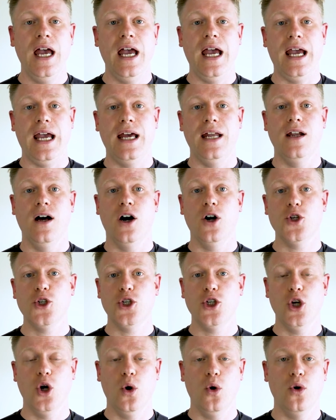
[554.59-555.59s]
and
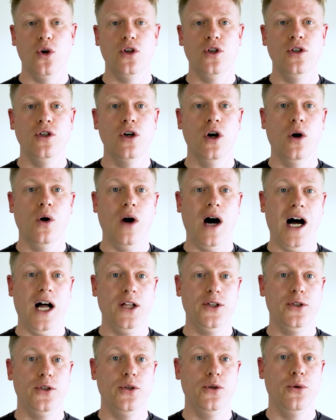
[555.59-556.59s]
also you know how
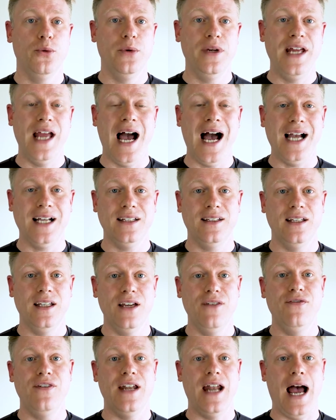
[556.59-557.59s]
to react
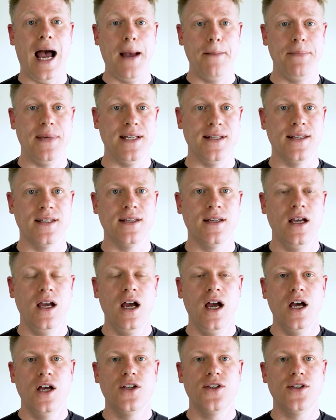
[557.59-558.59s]
if it happens
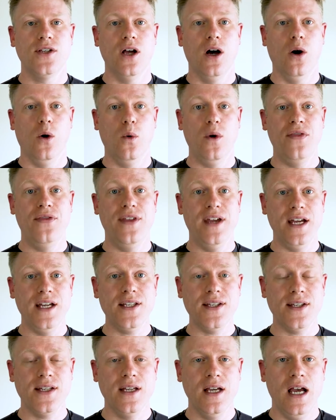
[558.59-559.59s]
so with
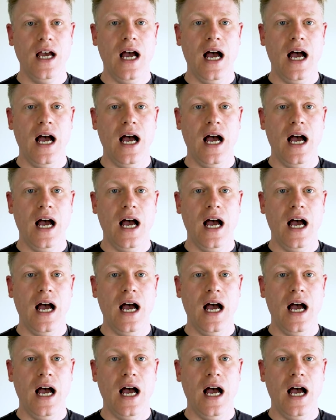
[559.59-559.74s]
this,